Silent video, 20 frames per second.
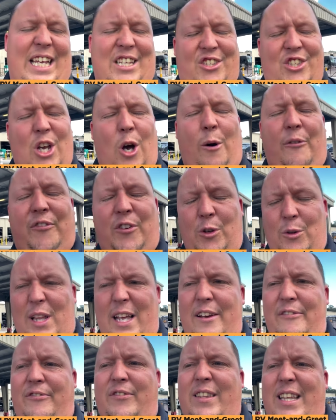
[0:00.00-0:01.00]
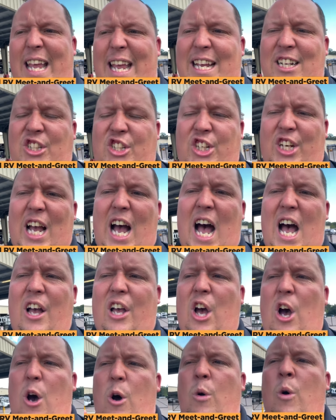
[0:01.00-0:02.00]
So if you live in
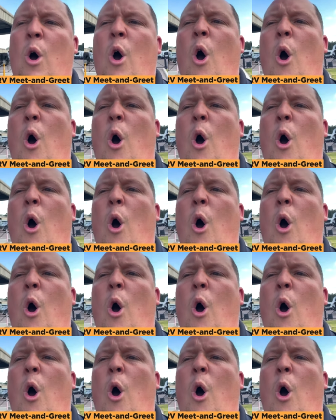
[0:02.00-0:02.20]
Chicago